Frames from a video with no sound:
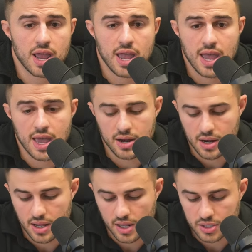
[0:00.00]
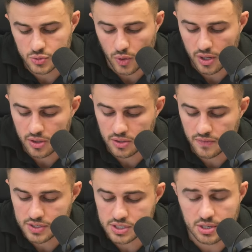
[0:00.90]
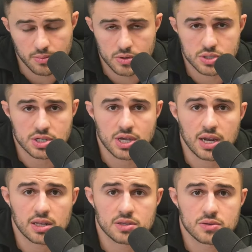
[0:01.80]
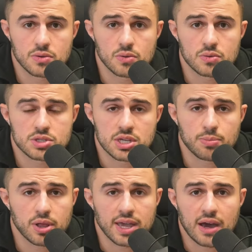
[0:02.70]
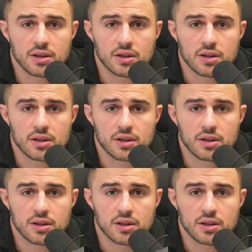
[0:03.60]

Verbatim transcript: And it's one of the divisions I'm most excited to see play